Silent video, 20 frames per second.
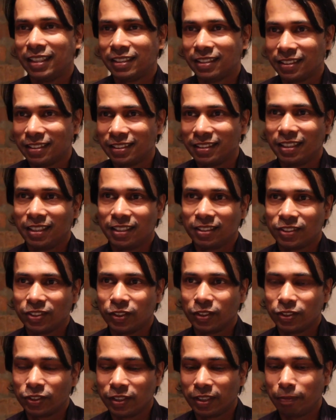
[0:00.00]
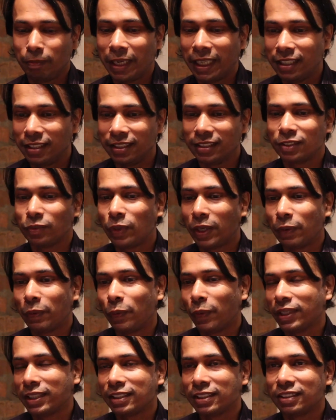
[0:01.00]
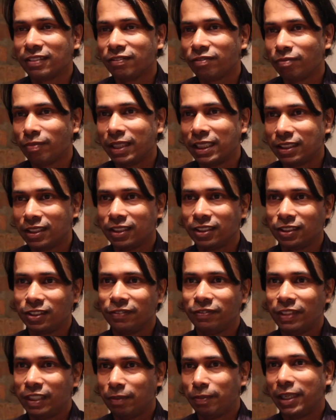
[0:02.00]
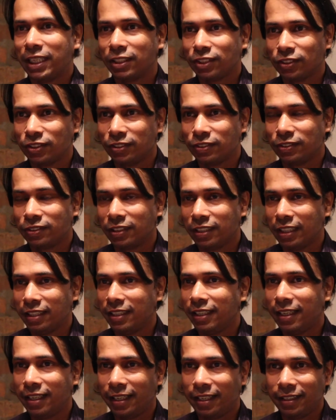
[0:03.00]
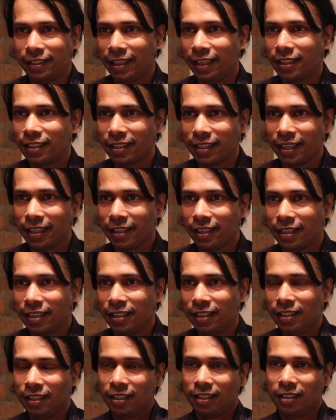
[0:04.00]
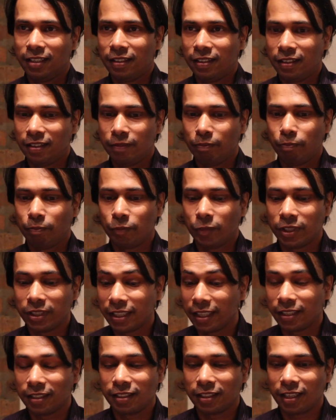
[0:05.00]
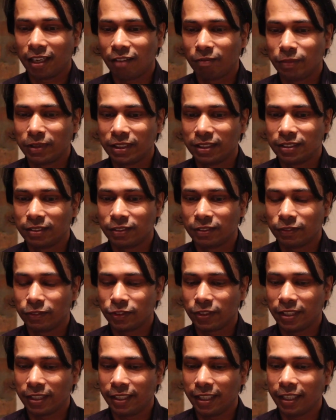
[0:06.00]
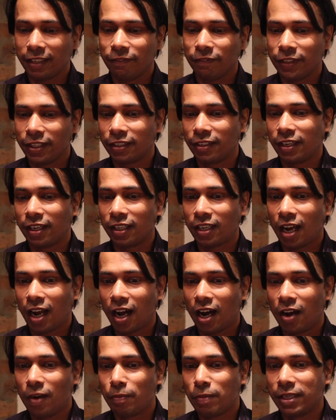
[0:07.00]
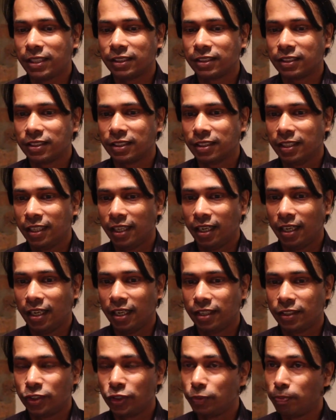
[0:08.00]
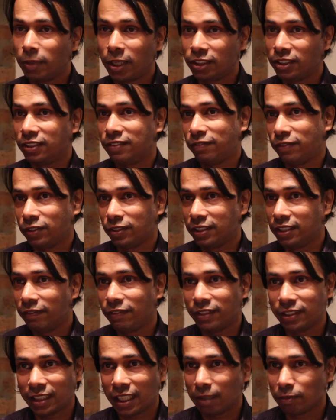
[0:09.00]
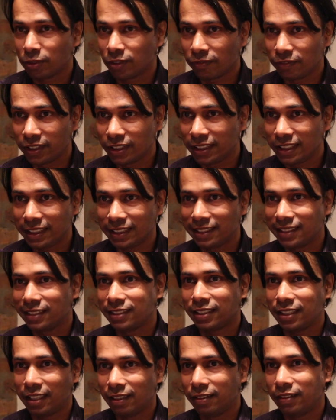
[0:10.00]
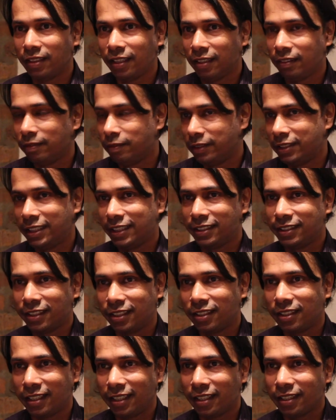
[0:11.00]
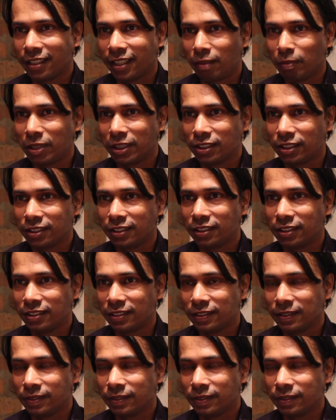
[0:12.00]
That's it, yeah. So the main reason why we want this information is to feed it back to the healthcare, the government, so that they can figure out how much to budget for different types of diseases and the general healthcare budget, yeah.